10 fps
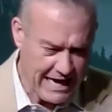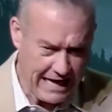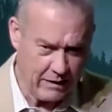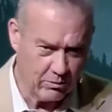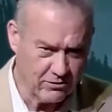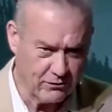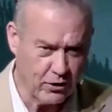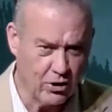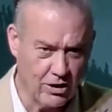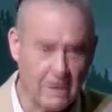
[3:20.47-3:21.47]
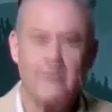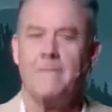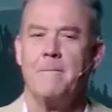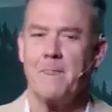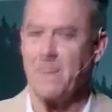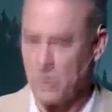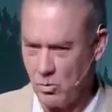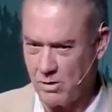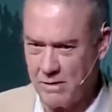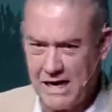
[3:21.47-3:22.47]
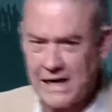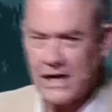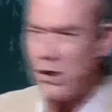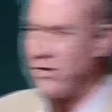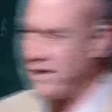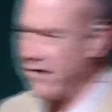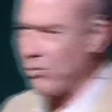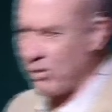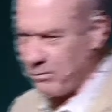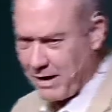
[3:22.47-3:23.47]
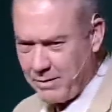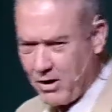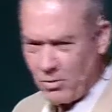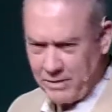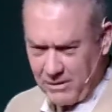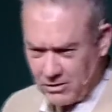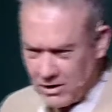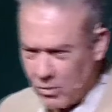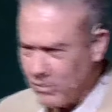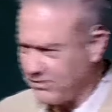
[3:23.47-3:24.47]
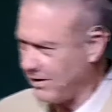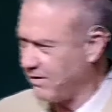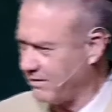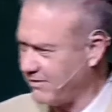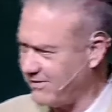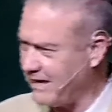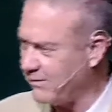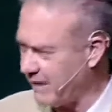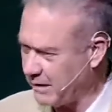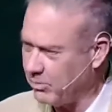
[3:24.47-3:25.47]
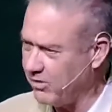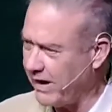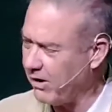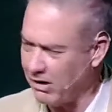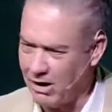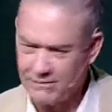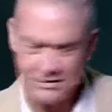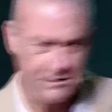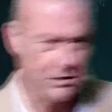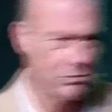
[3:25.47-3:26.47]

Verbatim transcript: and it was full, you would immediately go to the other one, maybe hoping that there was a, a seat available there, and often there